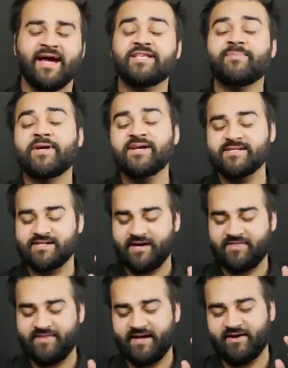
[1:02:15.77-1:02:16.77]
It's because so...
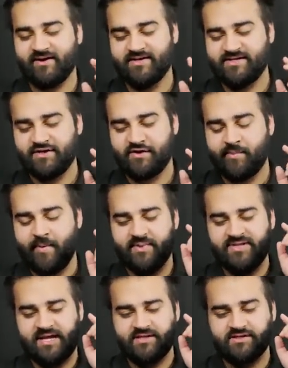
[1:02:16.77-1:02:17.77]
I think, guys, you got to remember
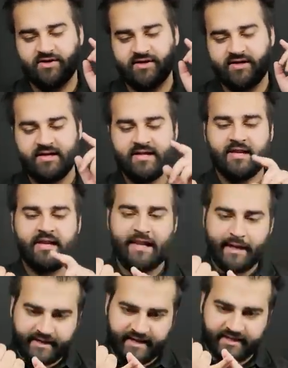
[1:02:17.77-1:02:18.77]
Dan's going to
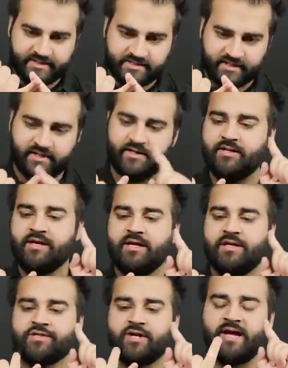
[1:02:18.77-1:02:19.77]
link next turn.
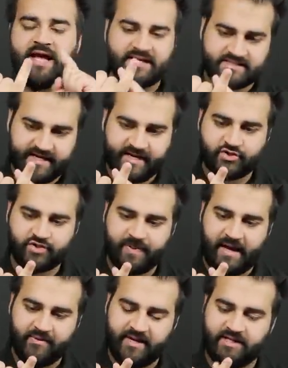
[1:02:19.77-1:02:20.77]
He's going to cast an extra
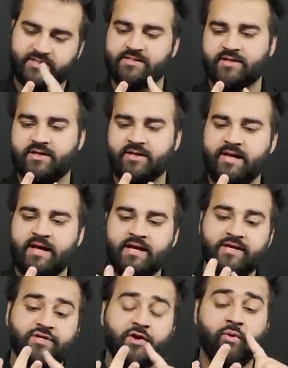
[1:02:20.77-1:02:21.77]
power next turn. Mm-hmm.
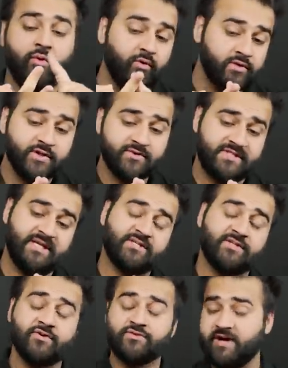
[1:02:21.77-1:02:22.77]
He's going to auto-six
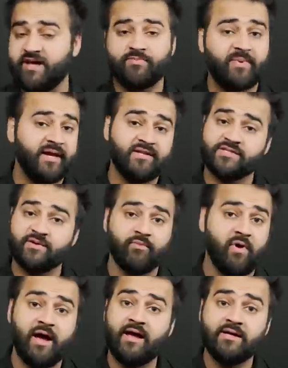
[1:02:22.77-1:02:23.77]
those Wraith Blades
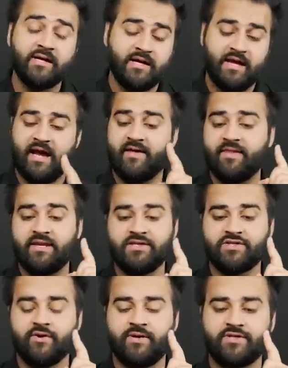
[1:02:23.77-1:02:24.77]
somewhere. Yeah. And then
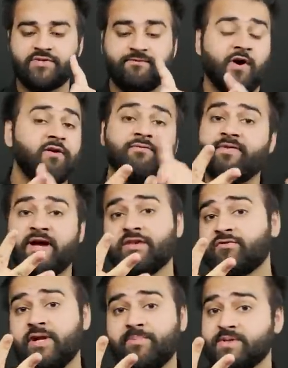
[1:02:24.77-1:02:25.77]
he's going to fire and fade
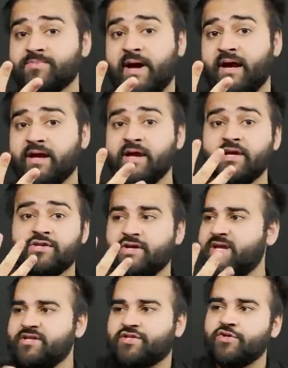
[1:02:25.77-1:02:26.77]
the Reapers back. So
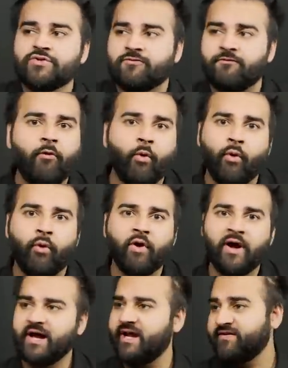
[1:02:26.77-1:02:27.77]
he needs to use four,
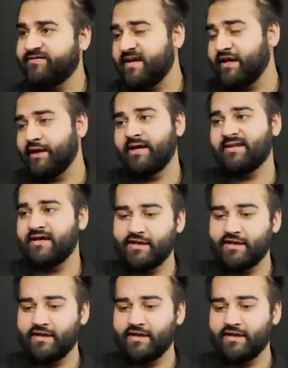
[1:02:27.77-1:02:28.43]
yeah. And if he it